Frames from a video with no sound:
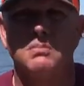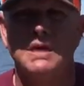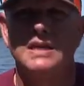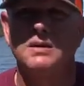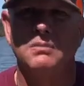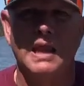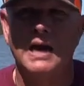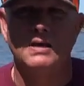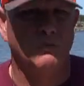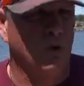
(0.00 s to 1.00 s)
medium
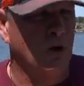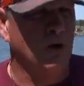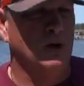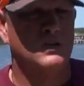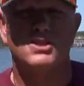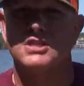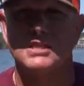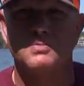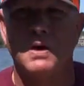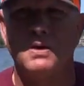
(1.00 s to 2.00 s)
light rods,
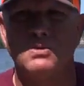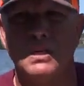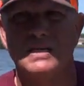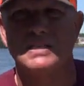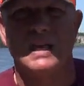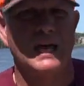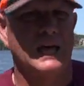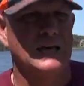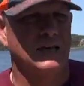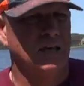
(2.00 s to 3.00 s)
6-pound test
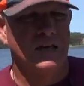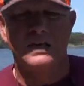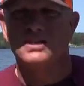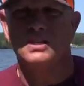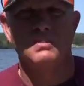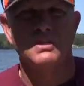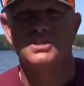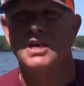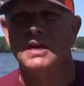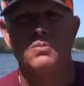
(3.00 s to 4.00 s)
line, some of the
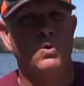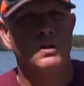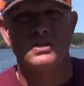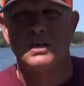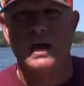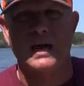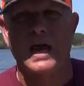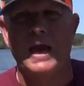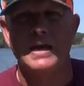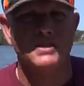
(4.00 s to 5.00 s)
same ones that I
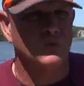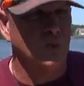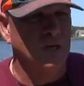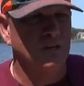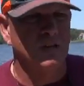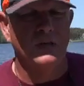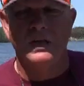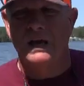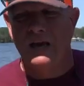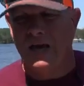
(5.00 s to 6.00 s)
cast with
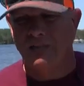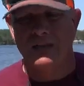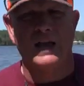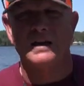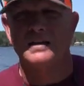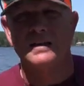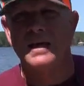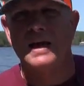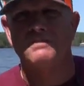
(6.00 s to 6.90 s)
I think today I